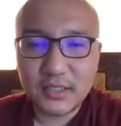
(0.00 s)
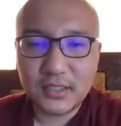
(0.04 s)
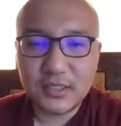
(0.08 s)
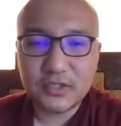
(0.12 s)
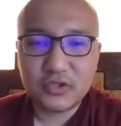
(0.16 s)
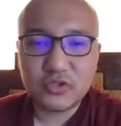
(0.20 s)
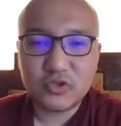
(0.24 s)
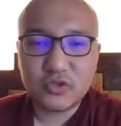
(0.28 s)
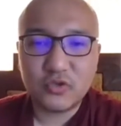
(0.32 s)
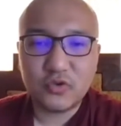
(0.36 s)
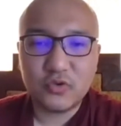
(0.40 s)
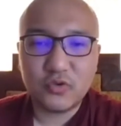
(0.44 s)

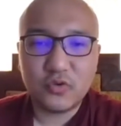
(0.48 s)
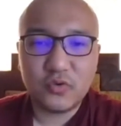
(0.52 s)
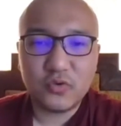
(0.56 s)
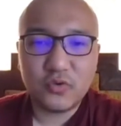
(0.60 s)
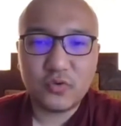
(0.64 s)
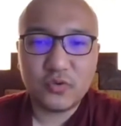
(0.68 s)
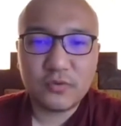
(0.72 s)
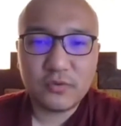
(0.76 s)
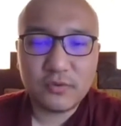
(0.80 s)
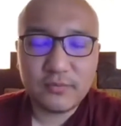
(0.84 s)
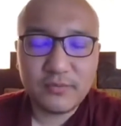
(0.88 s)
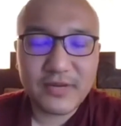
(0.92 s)
So
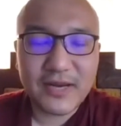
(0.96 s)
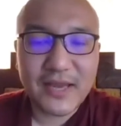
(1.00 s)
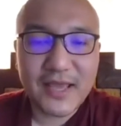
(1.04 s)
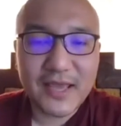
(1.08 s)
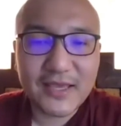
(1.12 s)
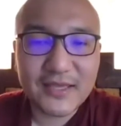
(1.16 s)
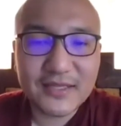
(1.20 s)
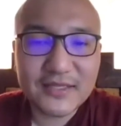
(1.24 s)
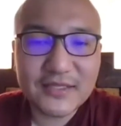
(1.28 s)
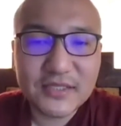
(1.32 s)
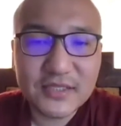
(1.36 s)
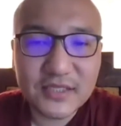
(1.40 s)

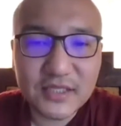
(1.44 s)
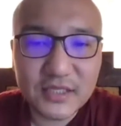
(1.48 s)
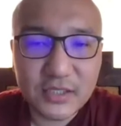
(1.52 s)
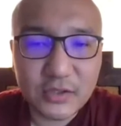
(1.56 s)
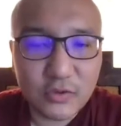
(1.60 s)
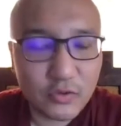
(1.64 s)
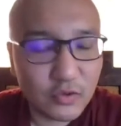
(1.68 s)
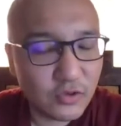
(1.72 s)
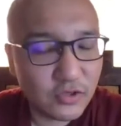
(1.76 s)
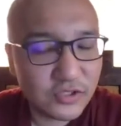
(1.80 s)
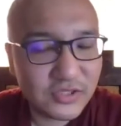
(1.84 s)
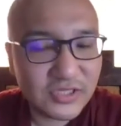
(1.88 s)
pliancy
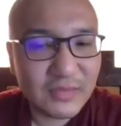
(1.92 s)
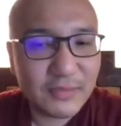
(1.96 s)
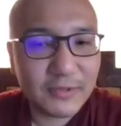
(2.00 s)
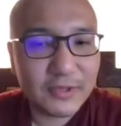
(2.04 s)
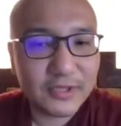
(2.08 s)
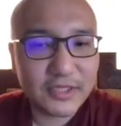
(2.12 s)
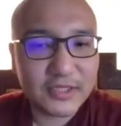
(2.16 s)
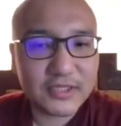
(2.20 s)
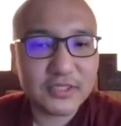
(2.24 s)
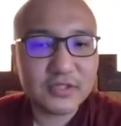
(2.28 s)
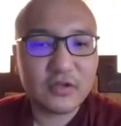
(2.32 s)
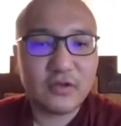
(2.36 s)
or
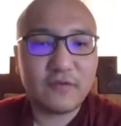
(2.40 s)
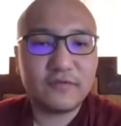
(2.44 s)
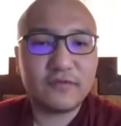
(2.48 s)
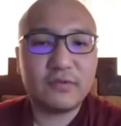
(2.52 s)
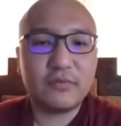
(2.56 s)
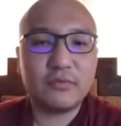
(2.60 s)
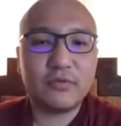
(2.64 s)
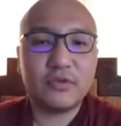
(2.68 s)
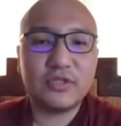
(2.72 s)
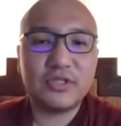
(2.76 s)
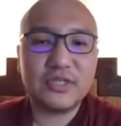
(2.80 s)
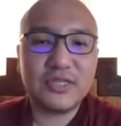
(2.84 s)
suppleness of the
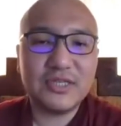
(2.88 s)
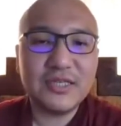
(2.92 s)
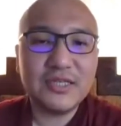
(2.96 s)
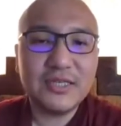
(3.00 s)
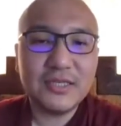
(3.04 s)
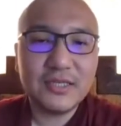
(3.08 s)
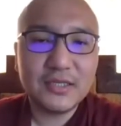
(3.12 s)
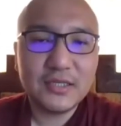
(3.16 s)
body,